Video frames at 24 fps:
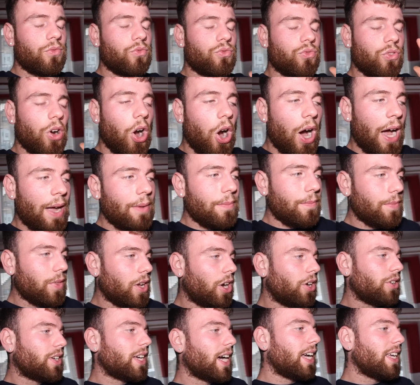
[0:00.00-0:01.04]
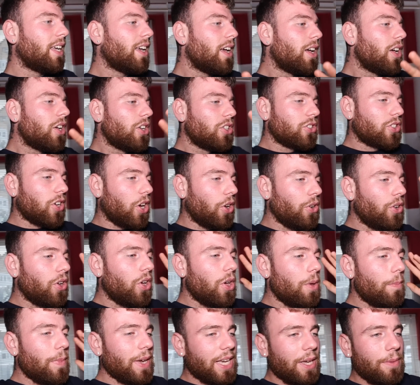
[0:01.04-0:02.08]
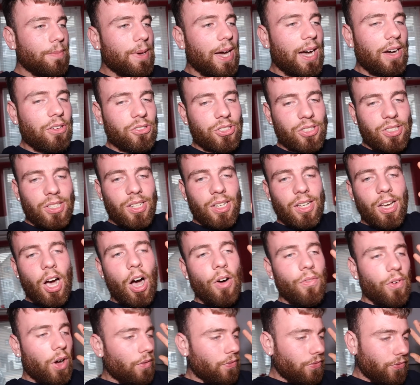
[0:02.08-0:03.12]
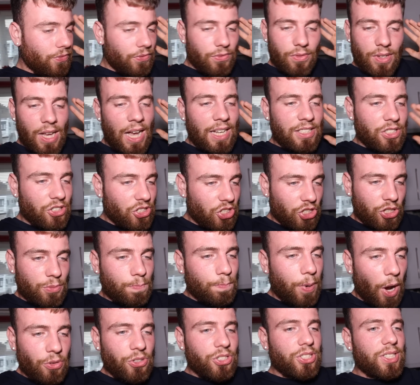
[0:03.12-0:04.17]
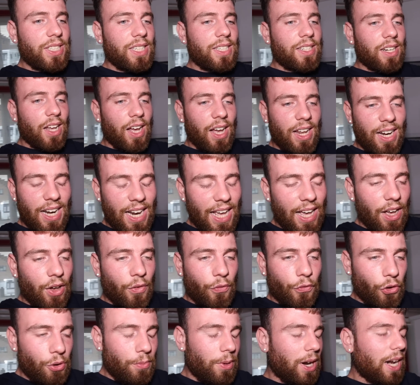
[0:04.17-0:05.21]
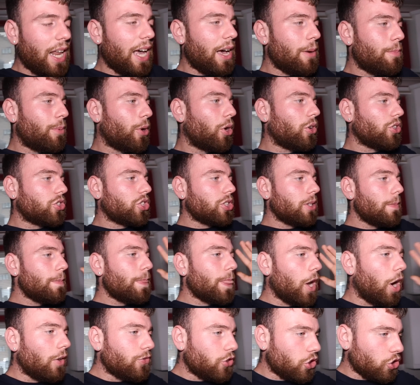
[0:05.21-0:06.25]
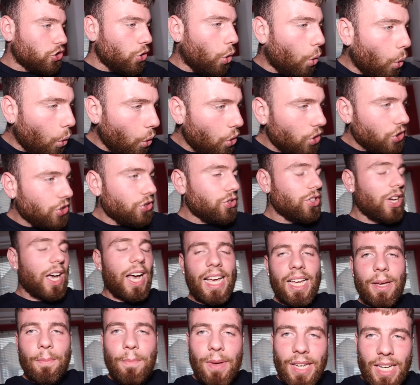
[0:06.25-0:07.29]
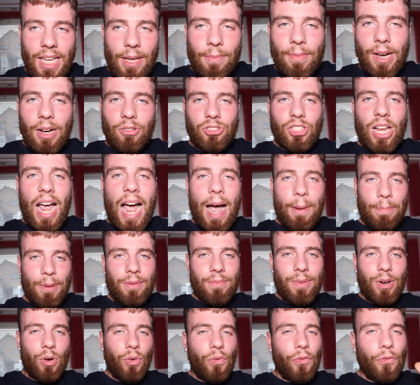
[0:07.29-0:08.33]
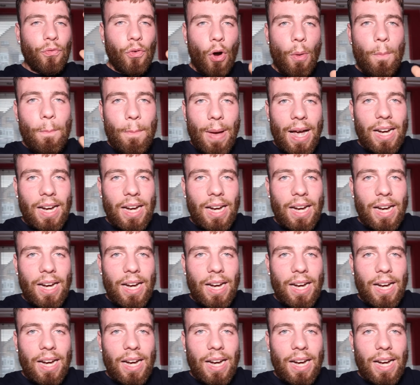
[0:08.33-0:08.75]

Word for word: Right. Okay. So Mickey Mouse has just posted a letter through my letterbox. I've just ordered a Mickey Mouse Happy Meal from